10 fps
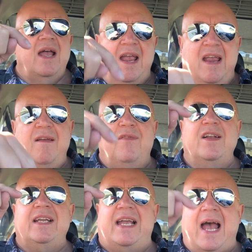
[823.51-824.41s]

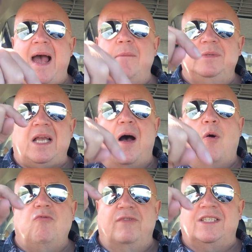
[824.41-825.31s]
Even cabs,
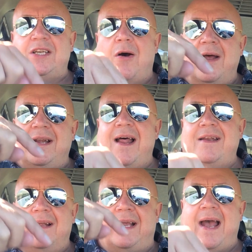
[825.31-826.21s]
old retired
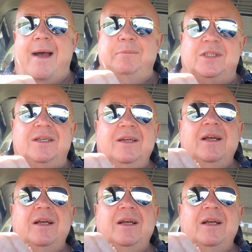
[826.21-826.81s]
London cabs,